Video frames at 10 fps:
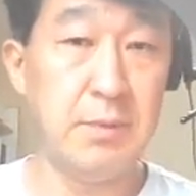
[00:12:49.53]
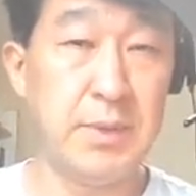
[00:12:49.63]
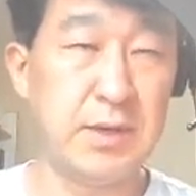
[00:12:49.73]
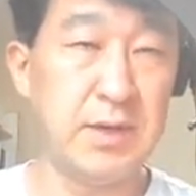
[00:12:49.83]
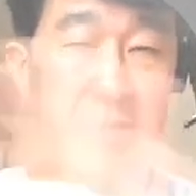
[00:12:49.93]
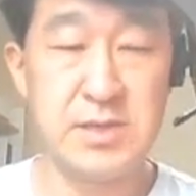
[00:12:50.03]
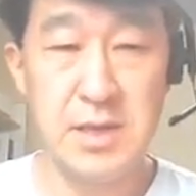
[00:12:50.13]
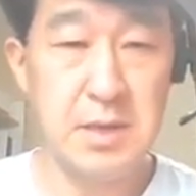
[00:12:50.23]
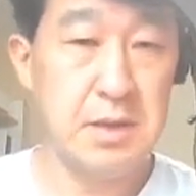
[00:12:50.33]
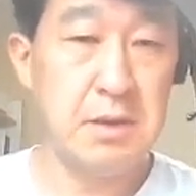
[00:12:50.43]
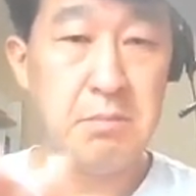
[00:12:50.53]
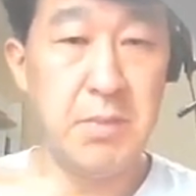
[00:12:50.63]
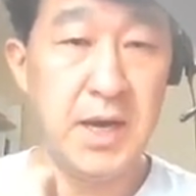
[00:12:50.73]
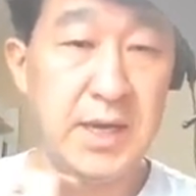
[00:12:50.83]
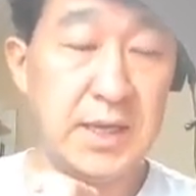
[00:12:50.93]
because
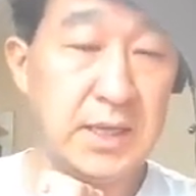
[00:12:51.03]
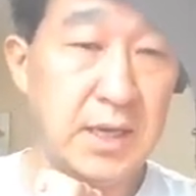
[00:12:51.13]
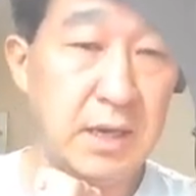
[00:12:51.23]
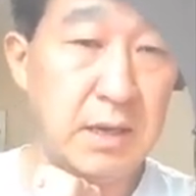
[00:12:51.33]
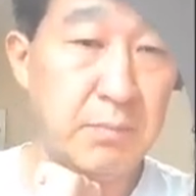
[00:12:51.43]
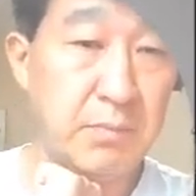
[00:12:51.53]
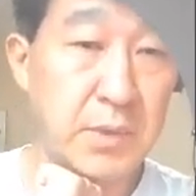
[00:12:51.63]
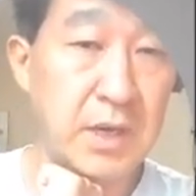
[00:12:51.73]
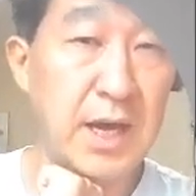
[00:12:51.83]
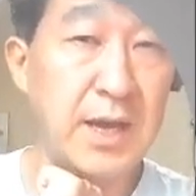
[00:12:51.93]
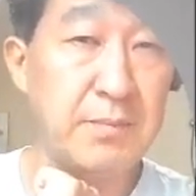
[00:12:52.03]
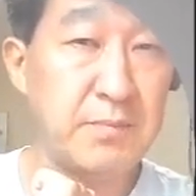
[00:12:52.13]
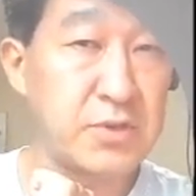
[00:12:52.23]
my live